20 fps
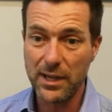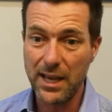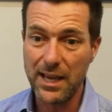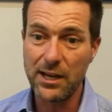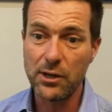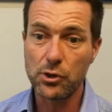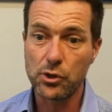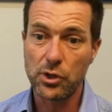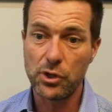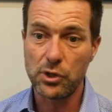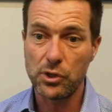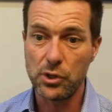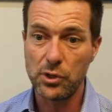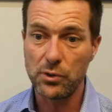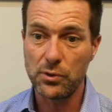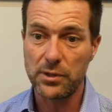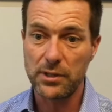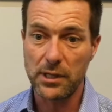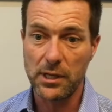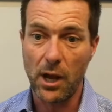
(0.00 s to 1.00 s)

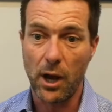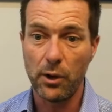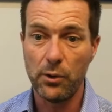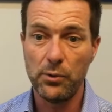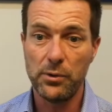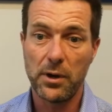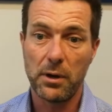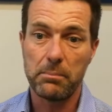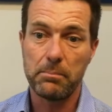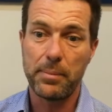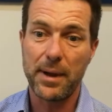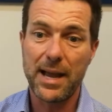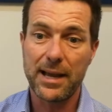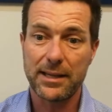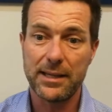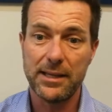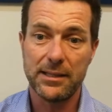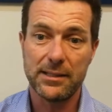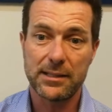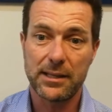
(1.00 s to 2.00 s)
introduce the owner
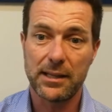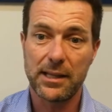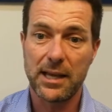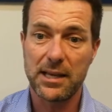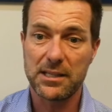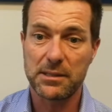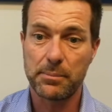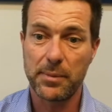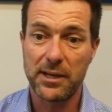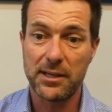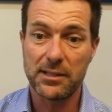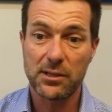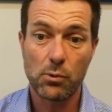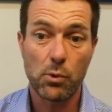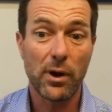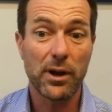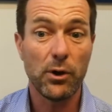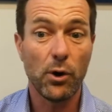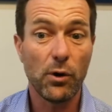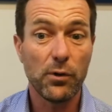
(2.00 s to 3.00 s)
back into their space
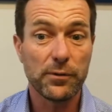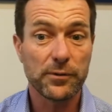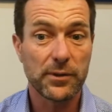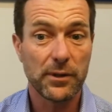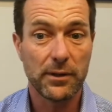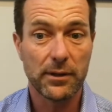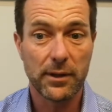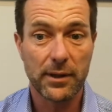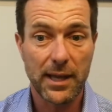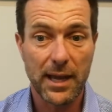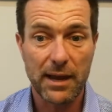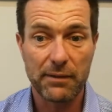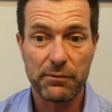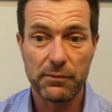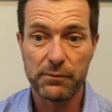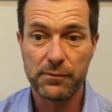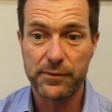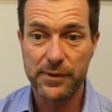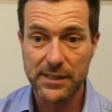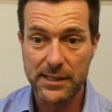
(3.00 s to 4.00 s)
quite often that they
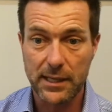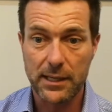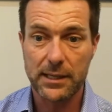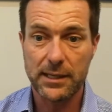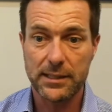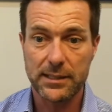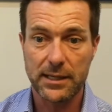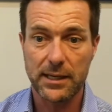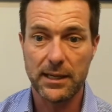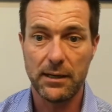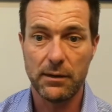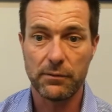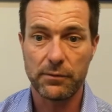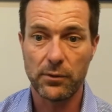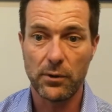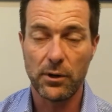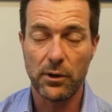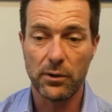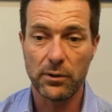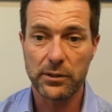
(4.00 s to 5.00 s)
haven't physically seen for
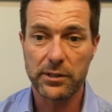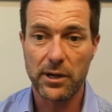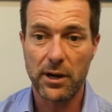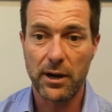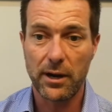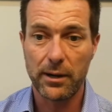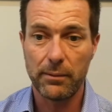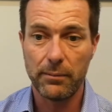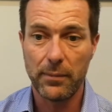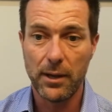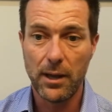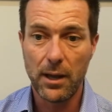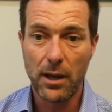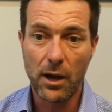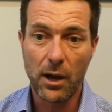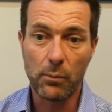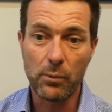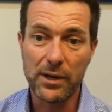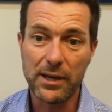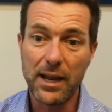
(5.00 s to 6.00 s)
a long time,
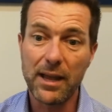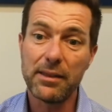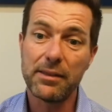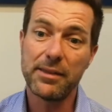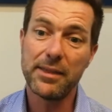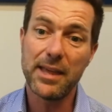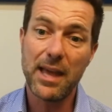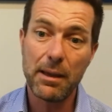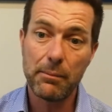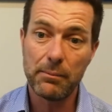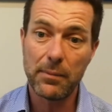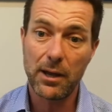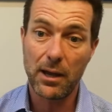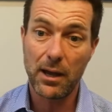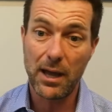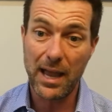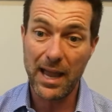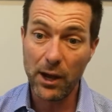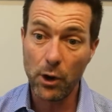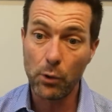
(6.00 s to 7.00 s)
and we let them
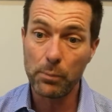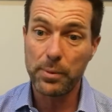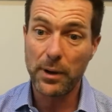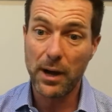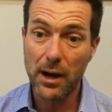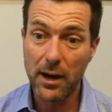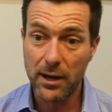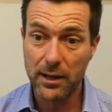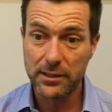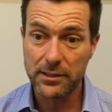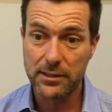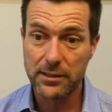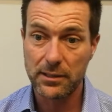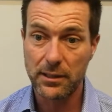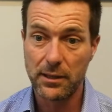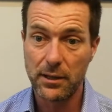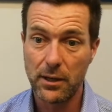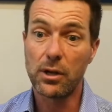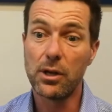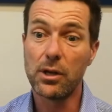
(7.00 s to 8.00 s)
help us
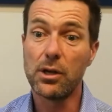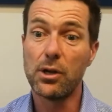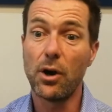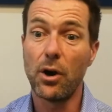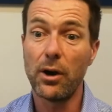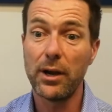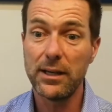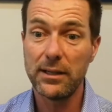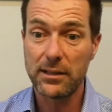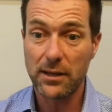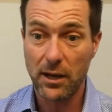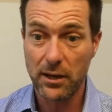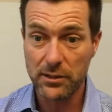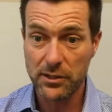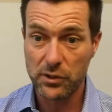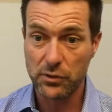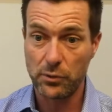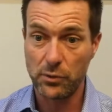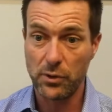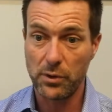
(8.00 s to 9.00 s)
guide
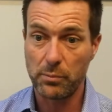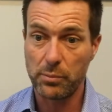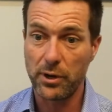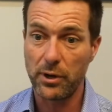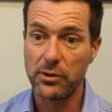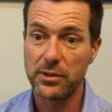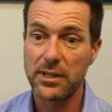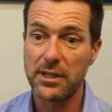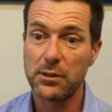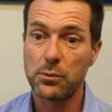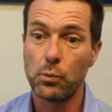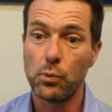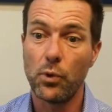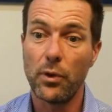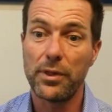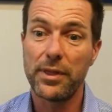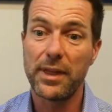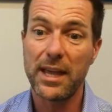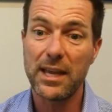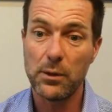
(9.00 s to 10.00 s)
us through the process,
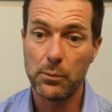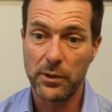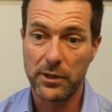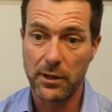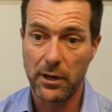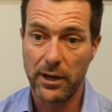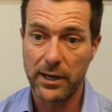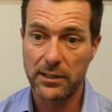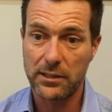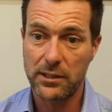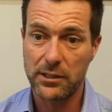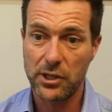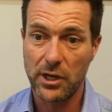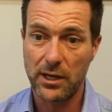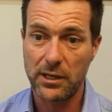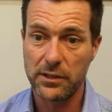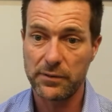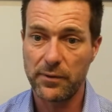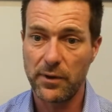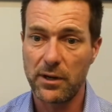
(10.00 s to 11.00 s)
what they would like to
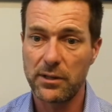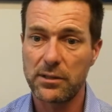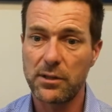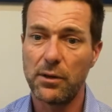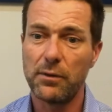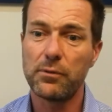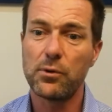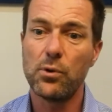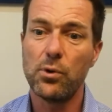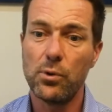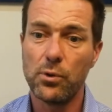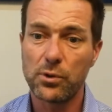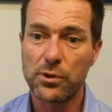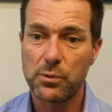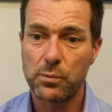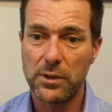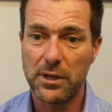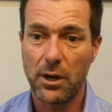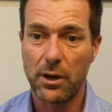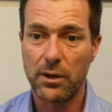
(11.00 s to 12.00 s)
change first. Of
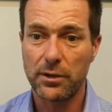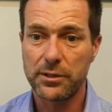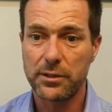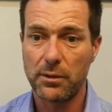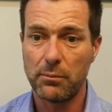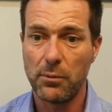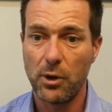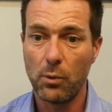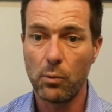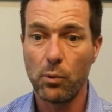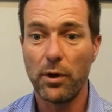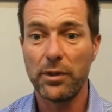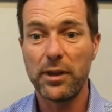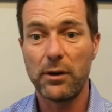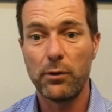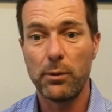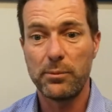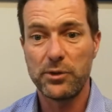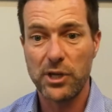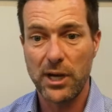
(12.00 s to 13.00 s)
course, we ask them what
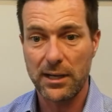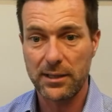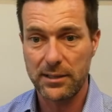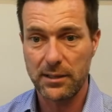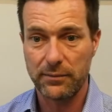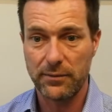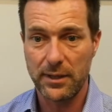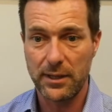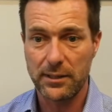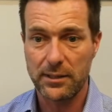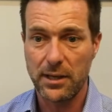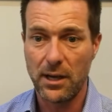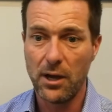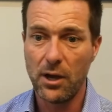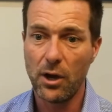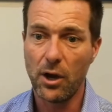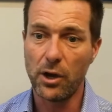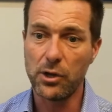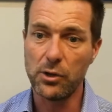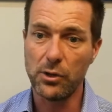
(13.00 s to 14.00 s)
their objective is.
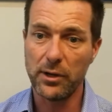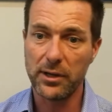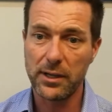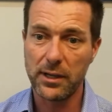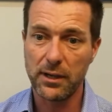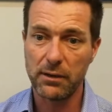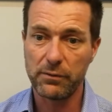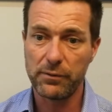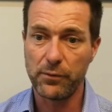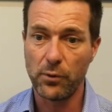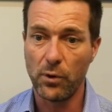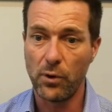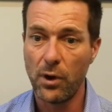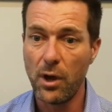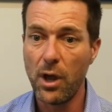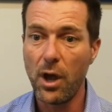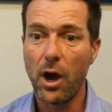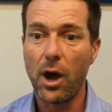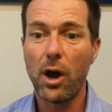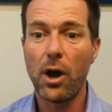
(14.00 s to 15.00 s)
Are you looking for
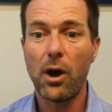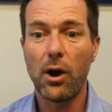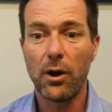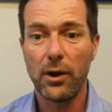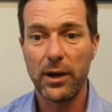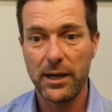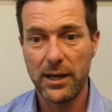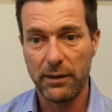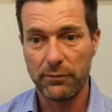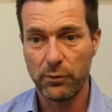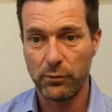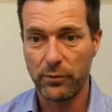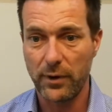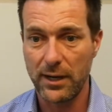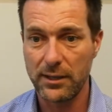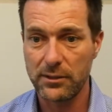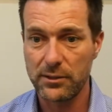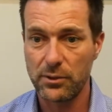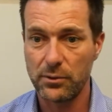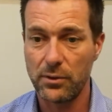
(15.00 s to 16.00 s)
a high level
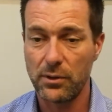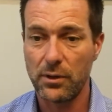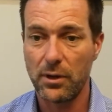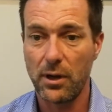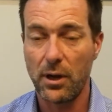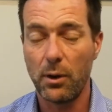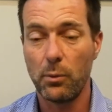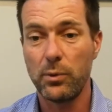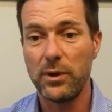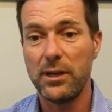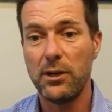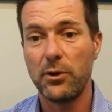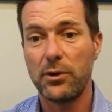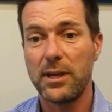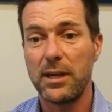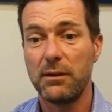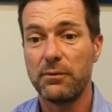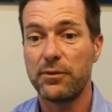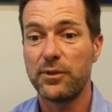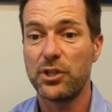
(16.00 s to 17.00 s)
rental? Are we
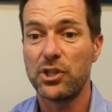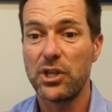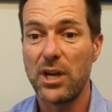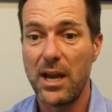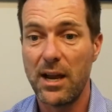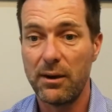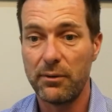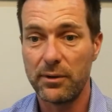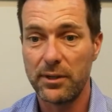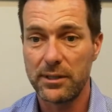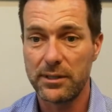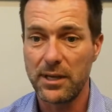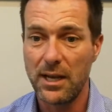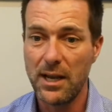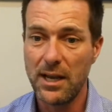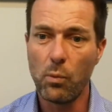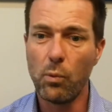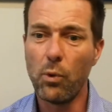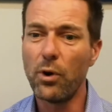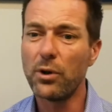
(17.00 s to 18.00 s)
looking for sharers?
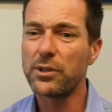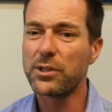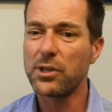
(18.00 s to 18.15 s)
What